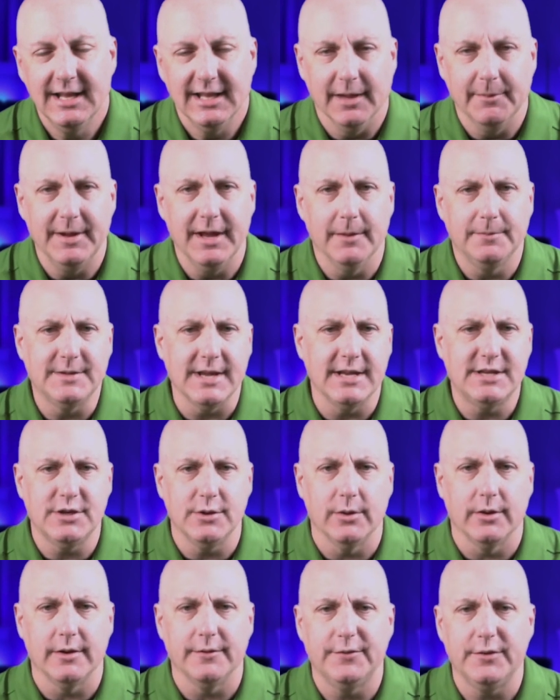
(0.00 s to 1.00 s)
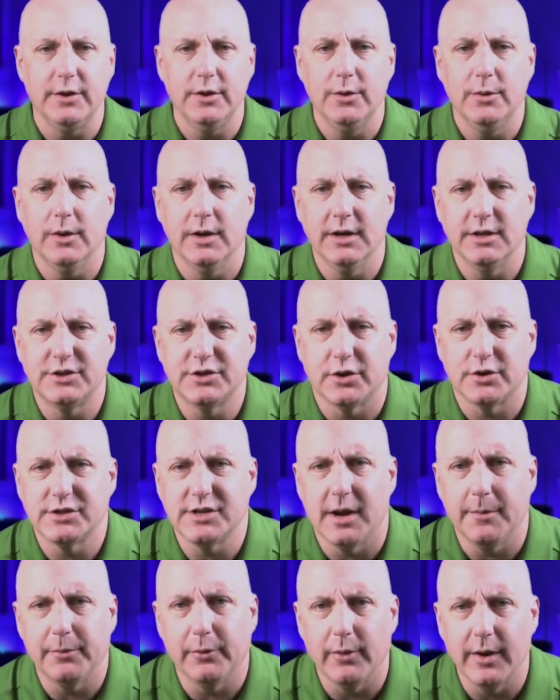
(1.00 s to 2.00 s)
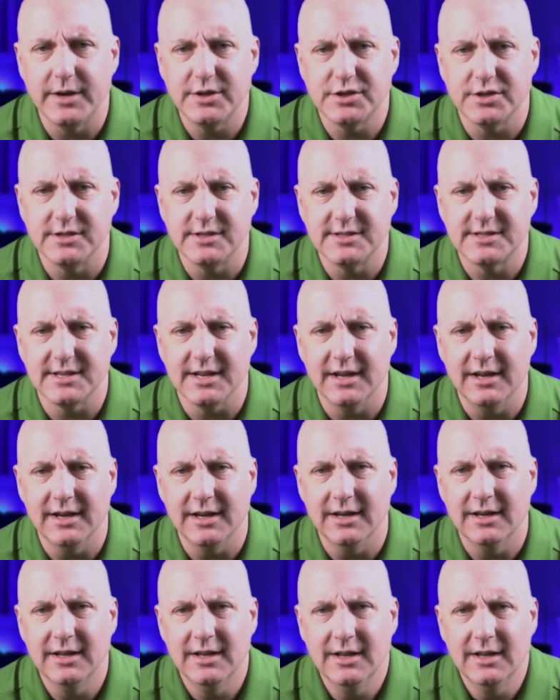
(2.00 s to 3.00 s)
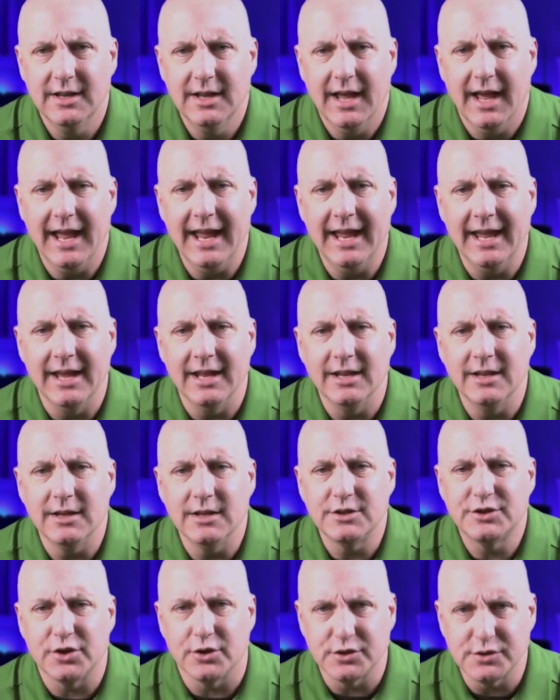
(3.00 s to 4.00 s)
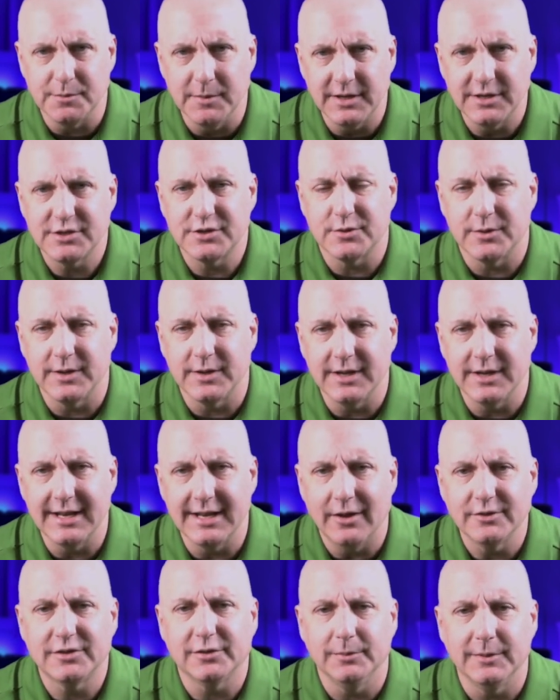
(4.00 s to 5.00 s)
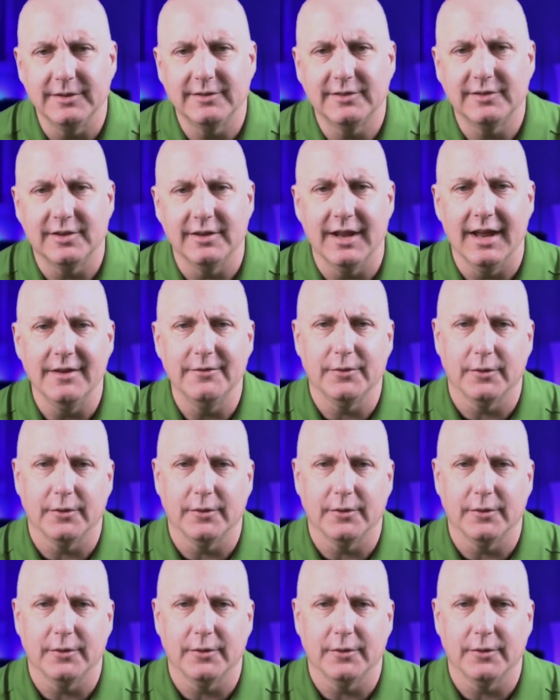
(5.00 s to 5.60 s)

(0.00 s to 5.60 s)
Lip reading: Let me update you on a few church operations and church ministry announcements today.